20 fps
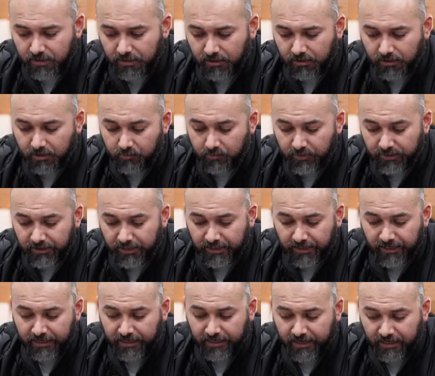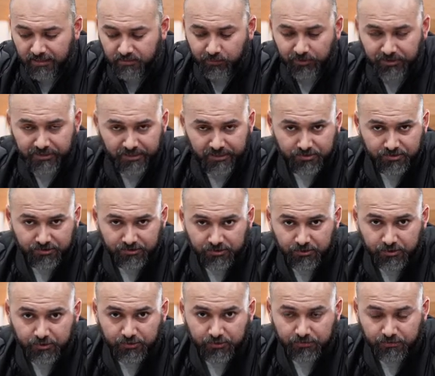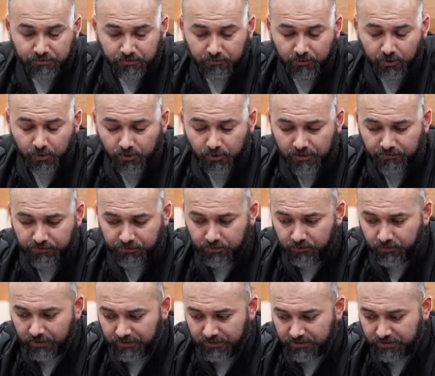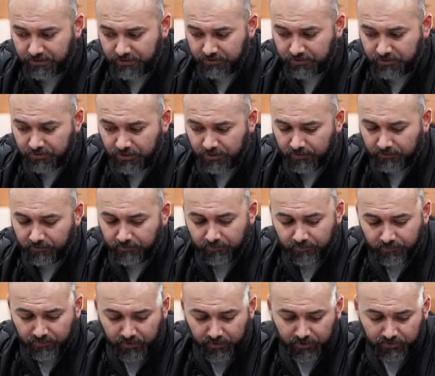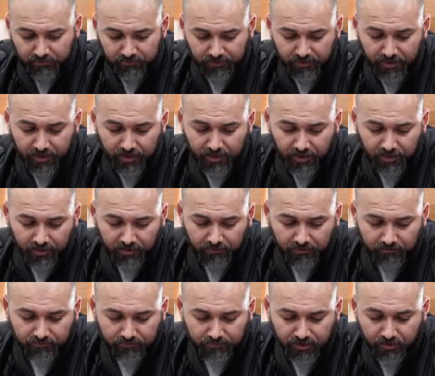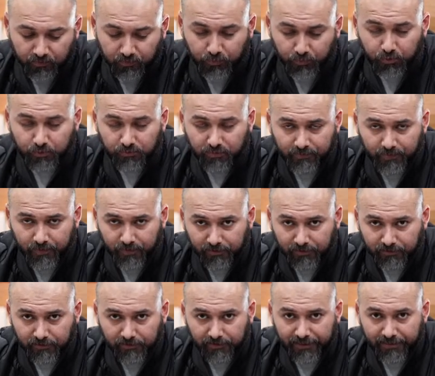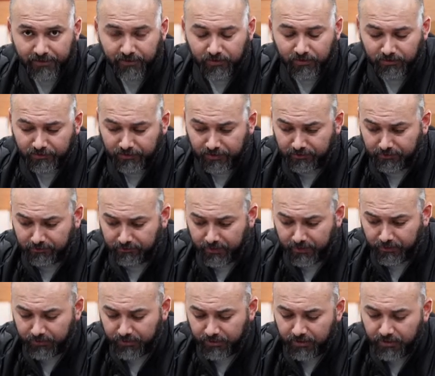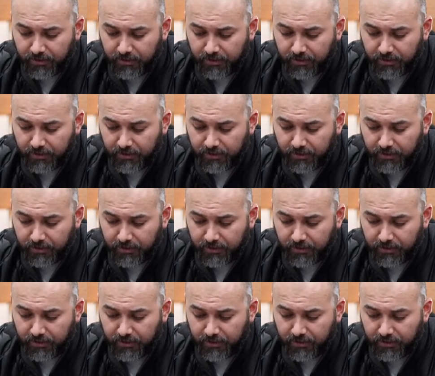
uh, but then again, it has potential to grow if she wants to, um, you know, uh, uh improve upon later on down the road.